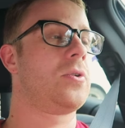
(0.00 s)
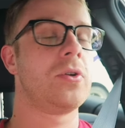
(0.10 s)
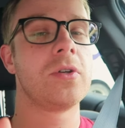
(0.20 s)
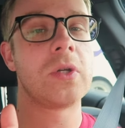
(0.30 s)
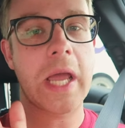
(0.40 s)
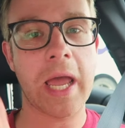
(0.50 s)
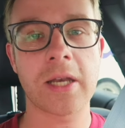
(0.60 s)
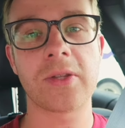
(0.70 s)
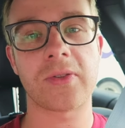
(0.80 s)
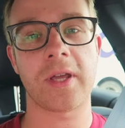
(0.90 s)
Couldn't do
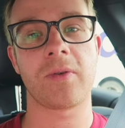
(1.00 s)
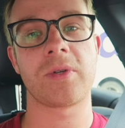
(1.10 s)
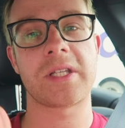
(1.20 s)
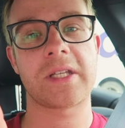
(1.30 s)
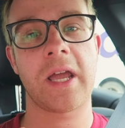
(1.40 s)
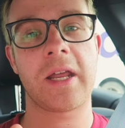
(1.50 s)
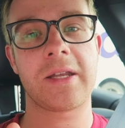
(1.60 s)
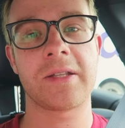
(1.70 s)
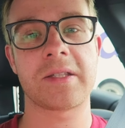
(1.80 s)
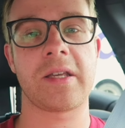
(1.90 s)
anything. We stayed
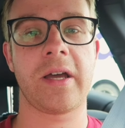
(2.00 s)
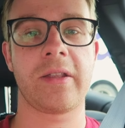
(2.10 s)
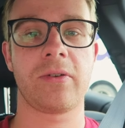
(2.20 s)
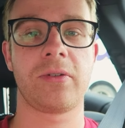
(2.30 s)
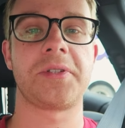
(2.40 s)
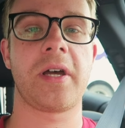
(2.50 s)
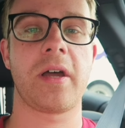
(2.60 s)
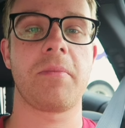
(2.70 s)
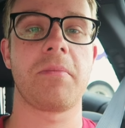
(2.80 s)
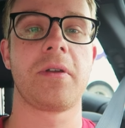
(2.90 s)
inside the whole
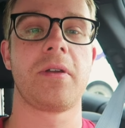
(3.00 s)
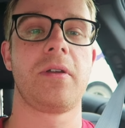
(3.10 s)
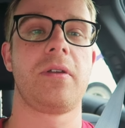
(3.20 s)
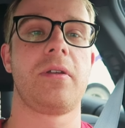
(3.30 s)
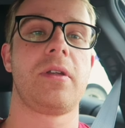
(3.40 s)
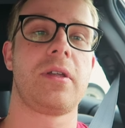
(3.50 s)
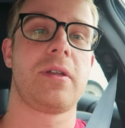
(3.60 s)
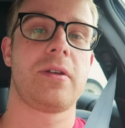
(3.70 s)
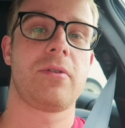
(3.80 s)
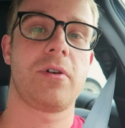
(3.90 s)
time
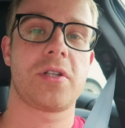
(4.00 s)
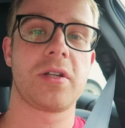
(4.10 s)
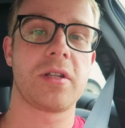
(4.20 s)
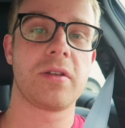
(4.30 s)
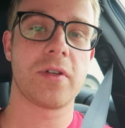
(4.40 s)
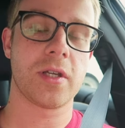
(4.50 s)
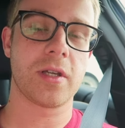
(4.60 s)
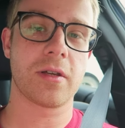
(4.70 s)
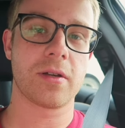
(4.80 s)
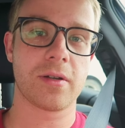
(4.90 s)
watching
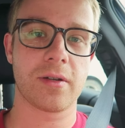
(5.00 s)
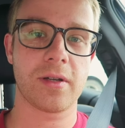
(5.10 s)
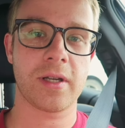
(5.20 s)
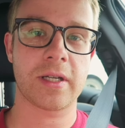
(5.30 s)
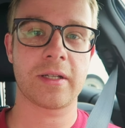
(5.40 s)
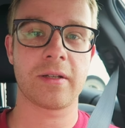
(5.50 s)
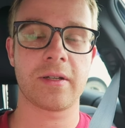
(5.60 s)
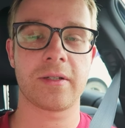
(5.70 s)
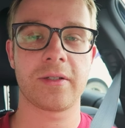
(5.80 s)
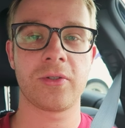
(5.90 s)
TV and
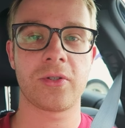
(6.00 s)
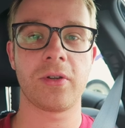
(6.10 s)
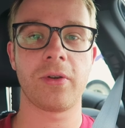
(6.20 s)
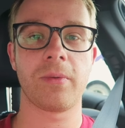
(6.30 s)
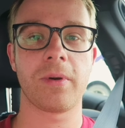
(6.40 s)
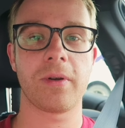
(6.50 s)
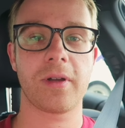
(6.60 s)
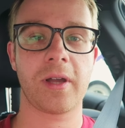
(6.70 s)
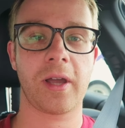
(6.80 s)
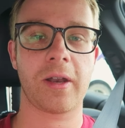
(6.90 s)
YouTube,
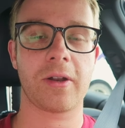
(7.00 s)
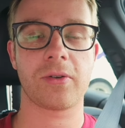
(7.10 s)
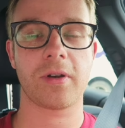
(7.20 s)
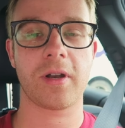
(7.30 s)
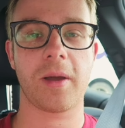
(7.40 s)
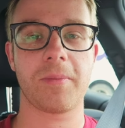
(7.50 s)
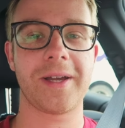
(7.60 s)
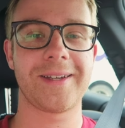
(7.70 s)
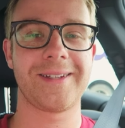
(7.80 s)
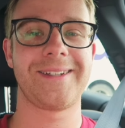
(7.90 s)
and I took a nap.
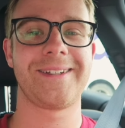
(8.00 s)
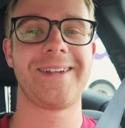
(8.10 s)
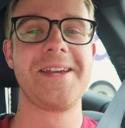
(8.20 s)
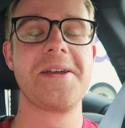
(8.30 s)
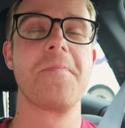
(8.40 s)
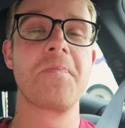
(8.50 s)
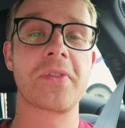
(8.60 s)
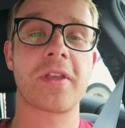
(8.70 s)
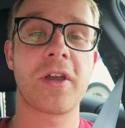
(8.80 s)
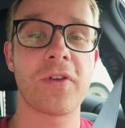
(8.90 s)

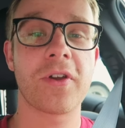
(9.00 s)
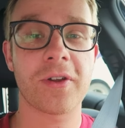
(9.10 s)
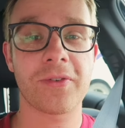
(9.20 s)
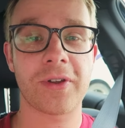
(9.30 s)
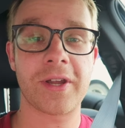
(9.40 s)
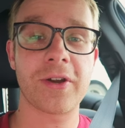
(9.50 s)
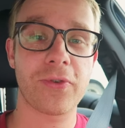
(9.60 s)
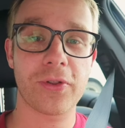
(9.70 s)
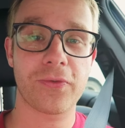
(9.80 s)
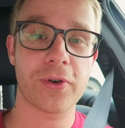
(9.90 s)
If you're here
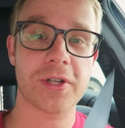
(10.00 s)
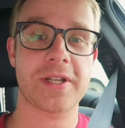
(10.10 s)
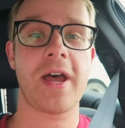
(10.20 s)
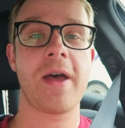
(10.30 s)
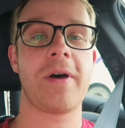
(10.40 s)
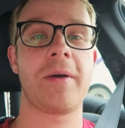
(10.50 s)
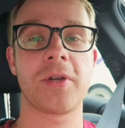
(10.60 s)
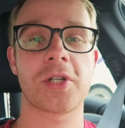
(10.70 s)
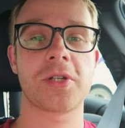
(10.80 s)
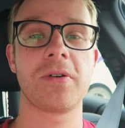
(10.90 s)
for the first time, I'm
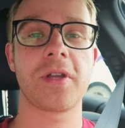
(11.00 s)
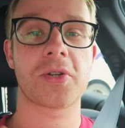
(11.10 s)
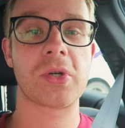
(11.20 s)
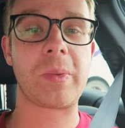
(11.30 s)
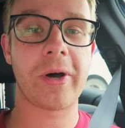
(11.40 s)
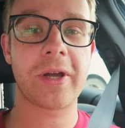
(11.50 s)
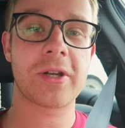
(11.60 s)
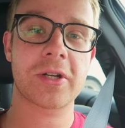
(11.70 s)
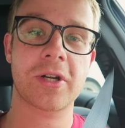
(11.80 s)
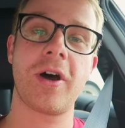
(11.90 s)
Yeshua,
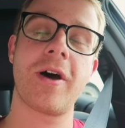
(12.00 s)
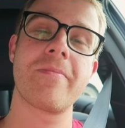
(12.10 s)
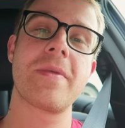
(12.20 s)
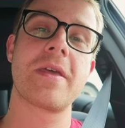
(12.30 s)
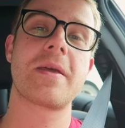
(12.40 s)
YeshuaBoyton.com.